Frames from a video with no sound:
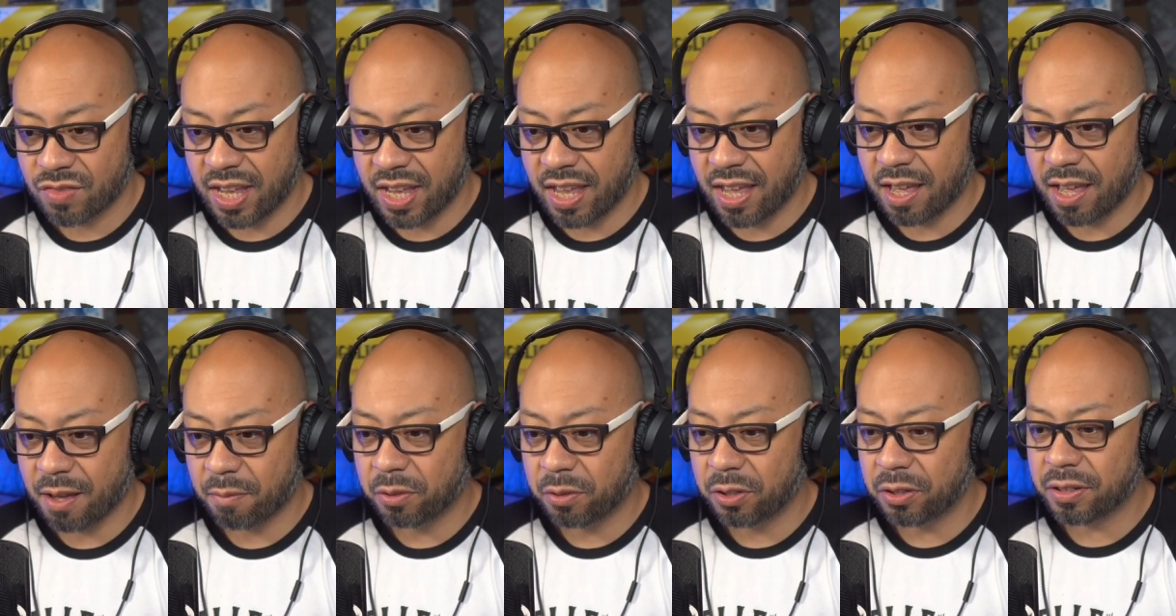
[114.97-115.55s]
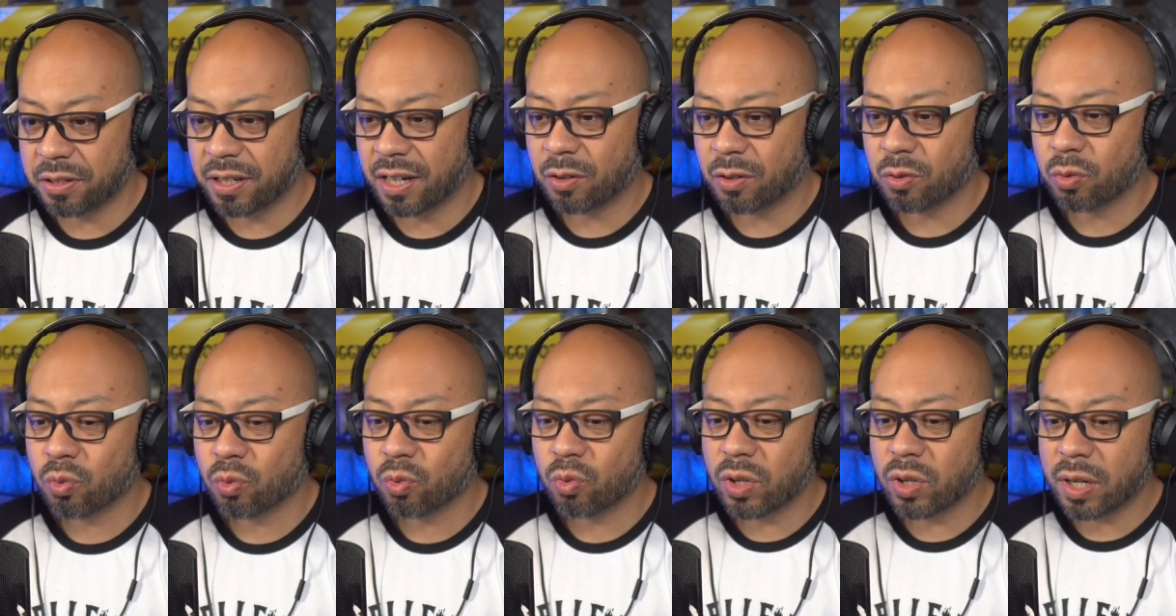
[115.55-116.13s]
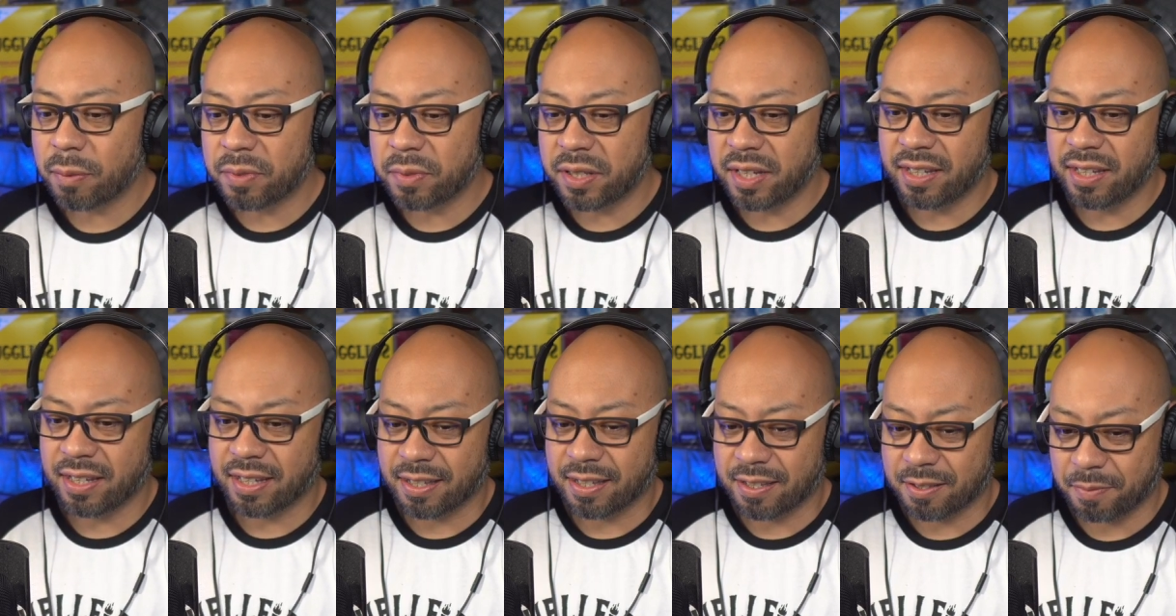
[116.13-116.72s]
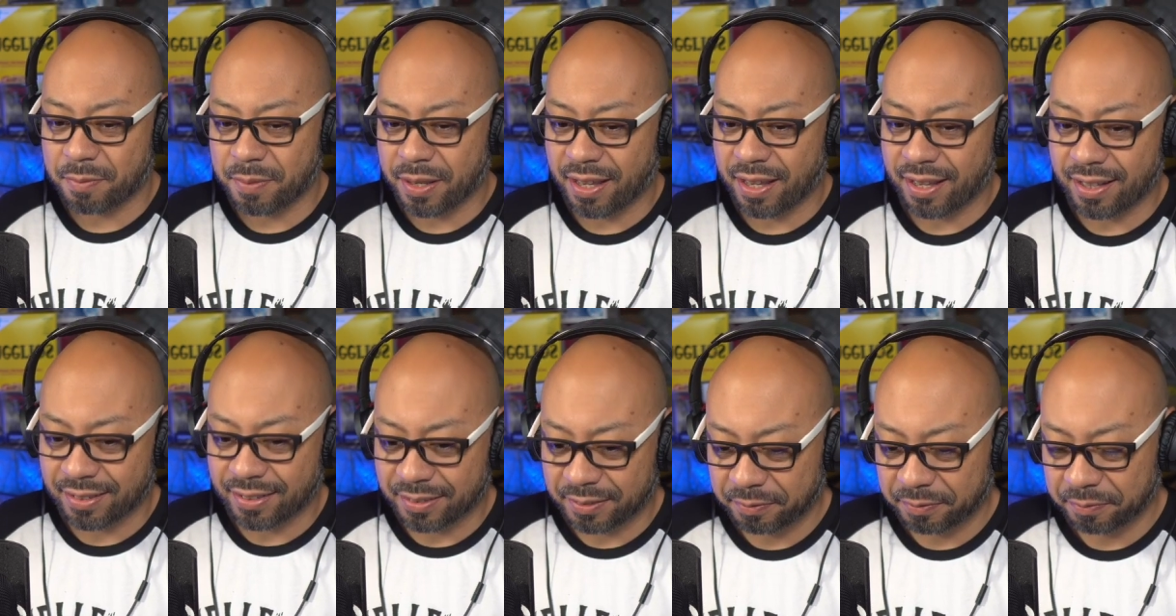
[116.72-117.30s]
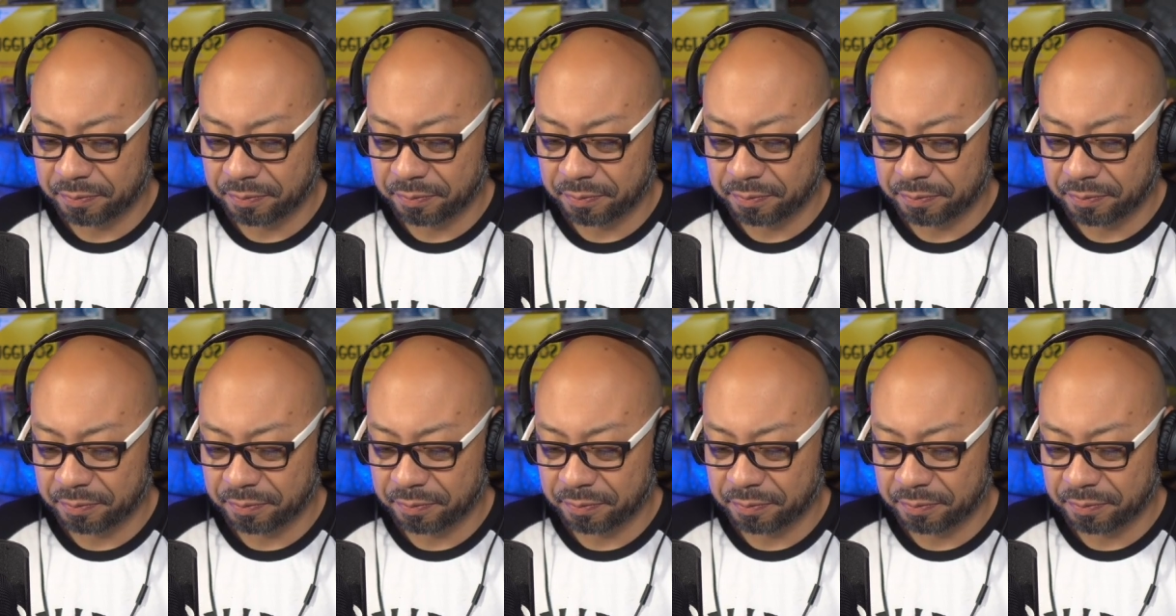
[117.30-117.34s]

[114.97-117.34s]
Damn, look how ripped he is, man.